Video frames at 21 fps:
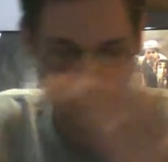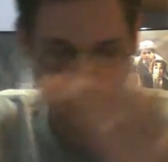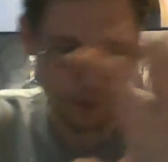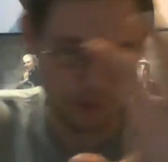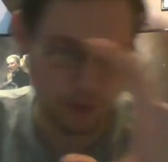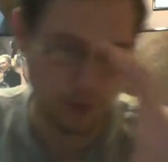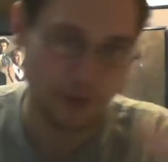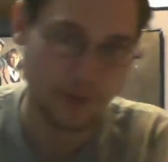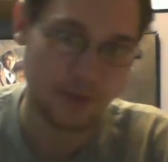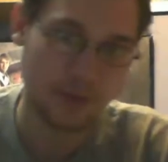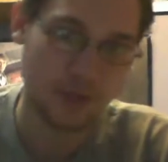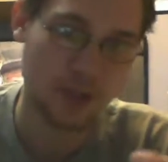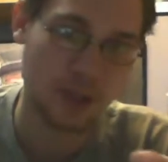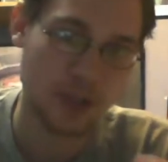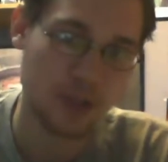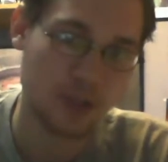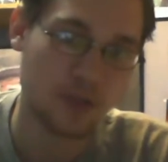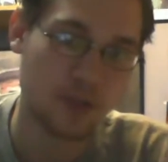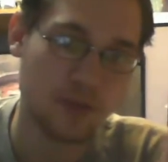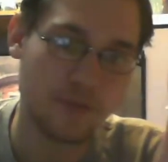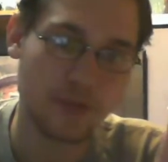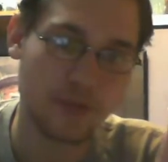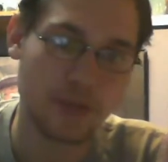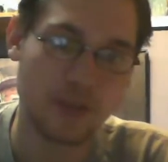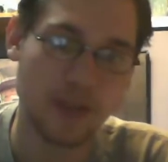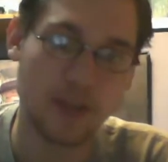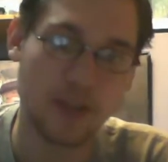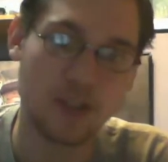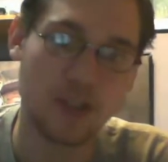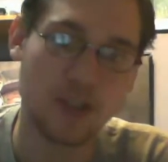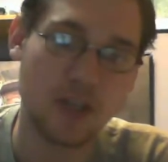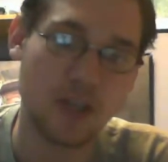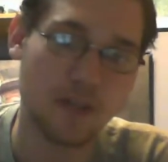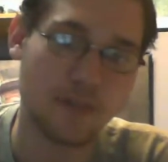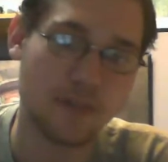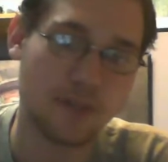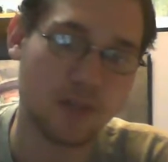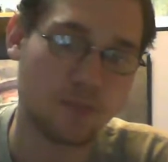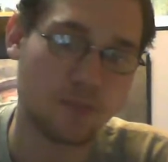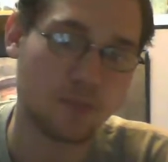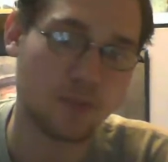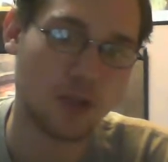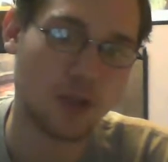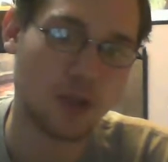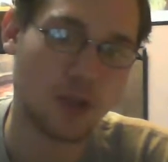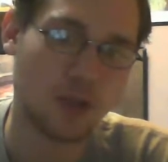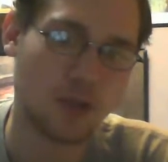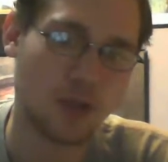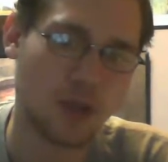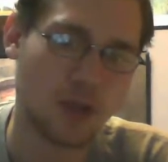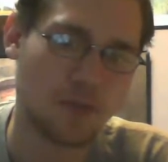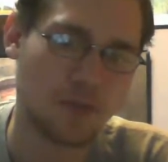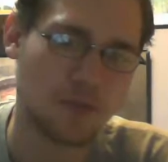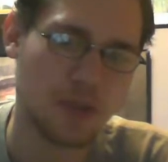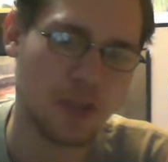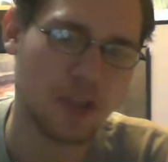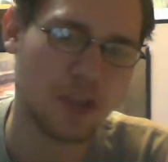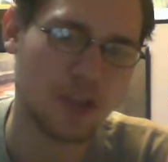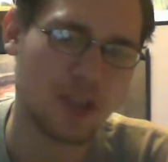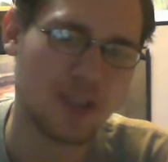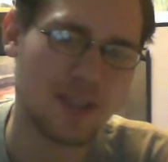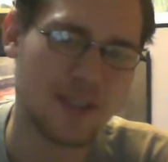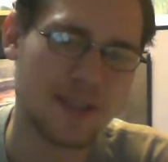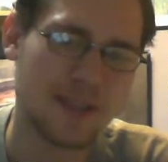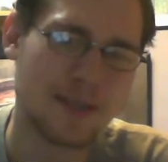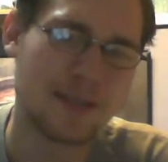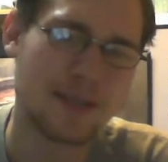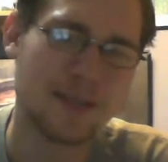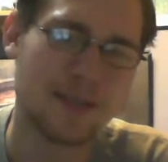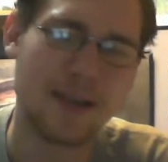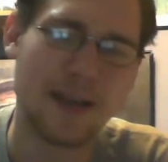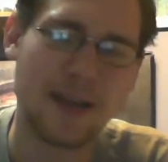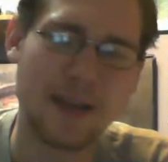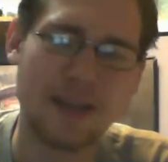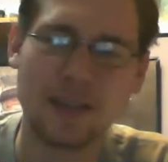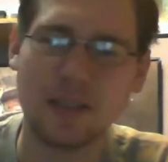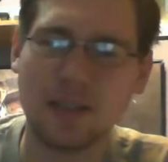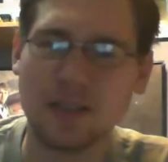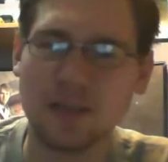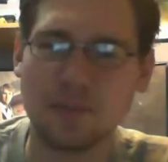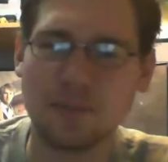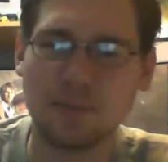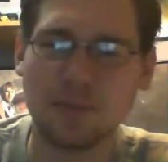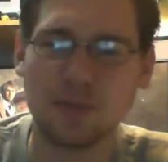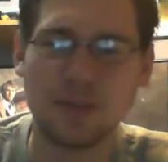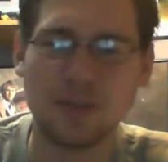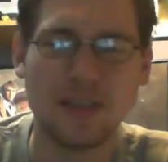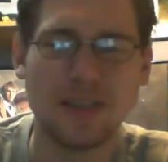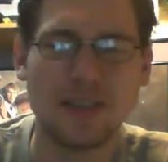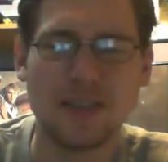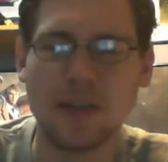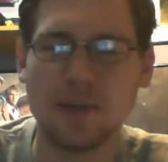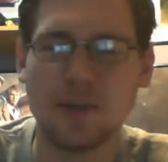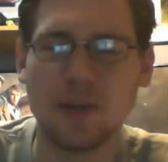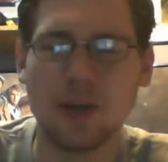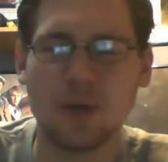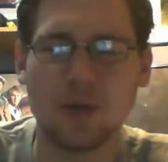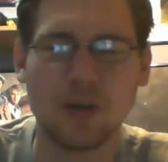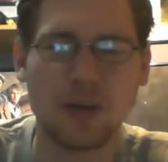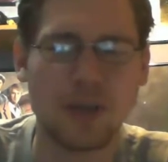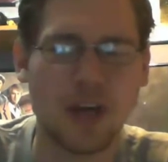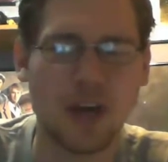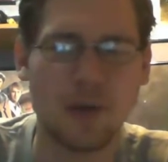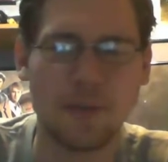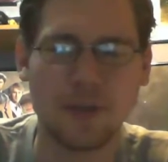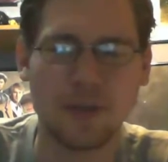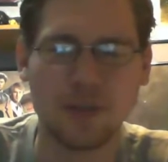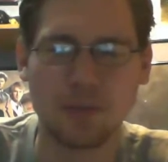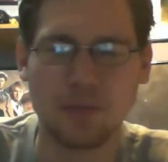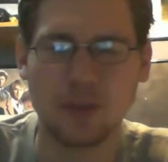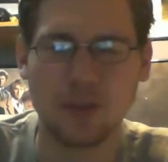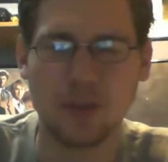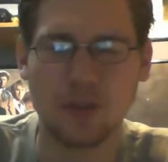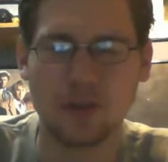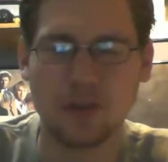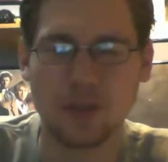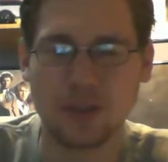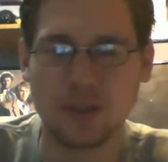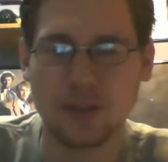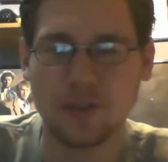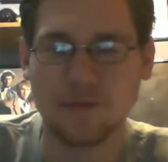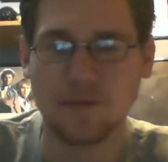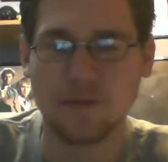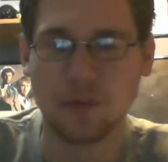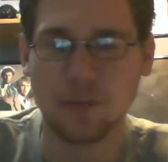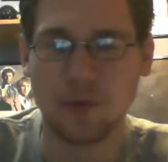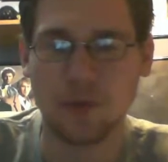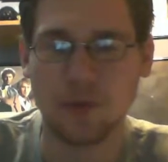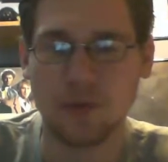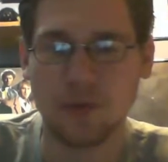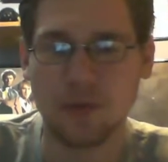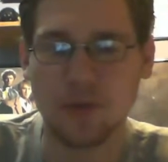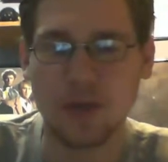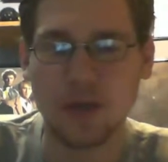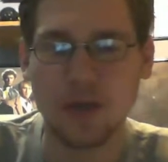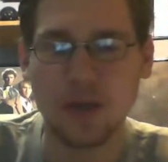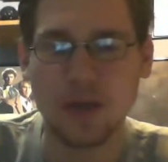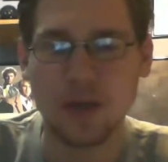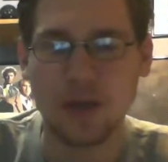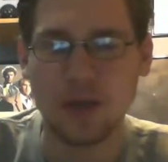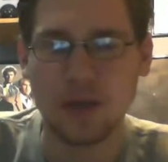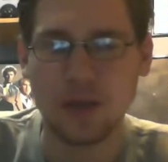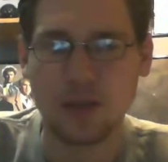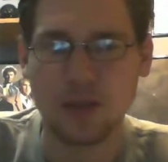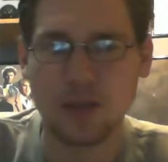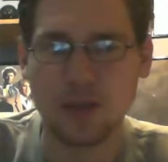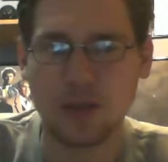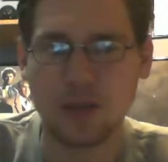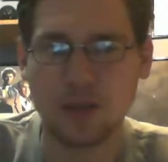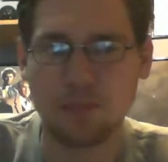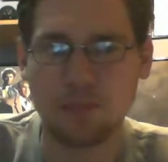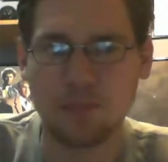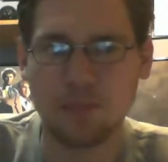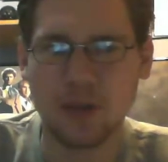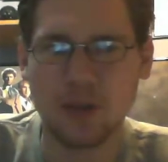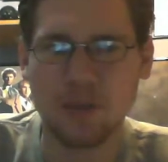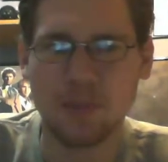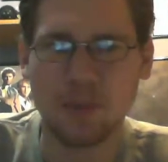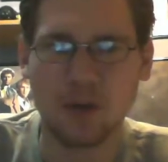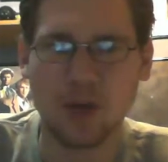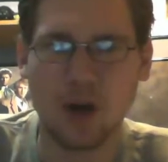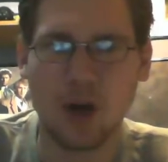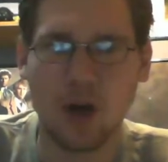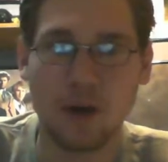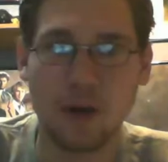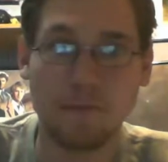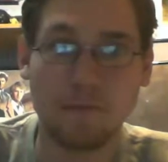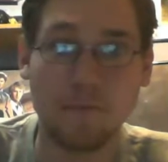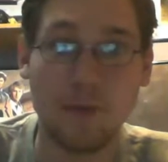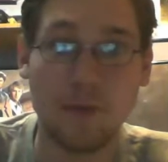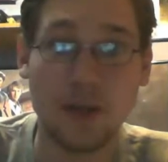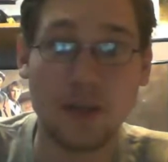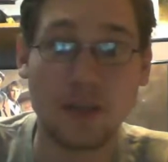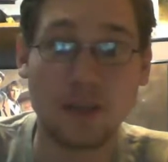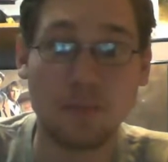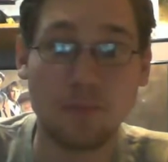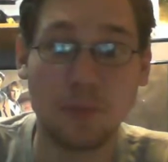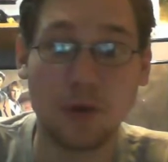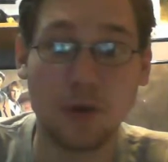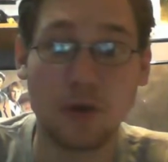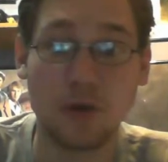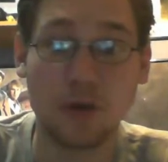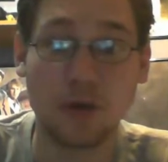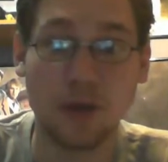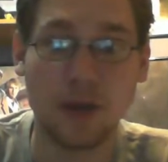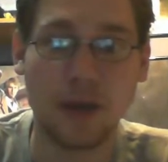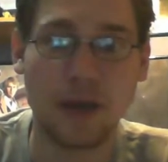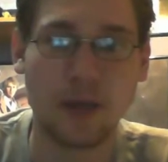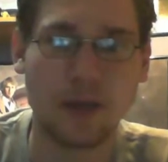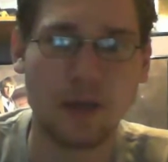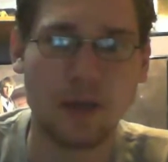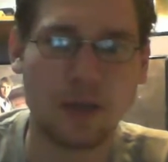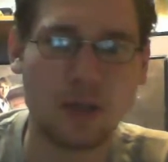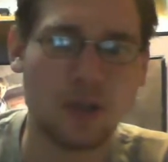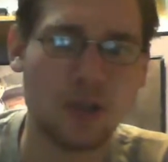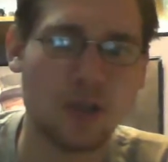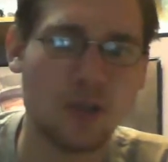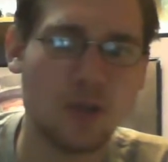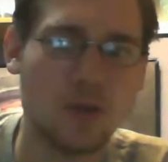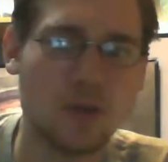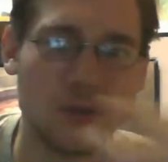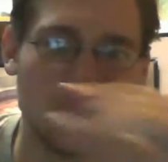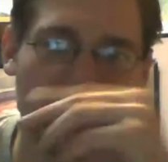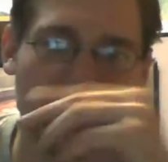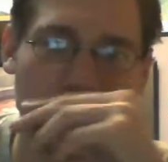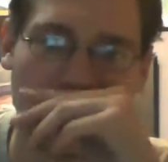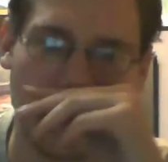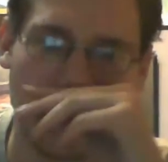if you have suggestions for deck changes in this deck, please let me know in the comments below. This is for both the people on Facebook and YouTube.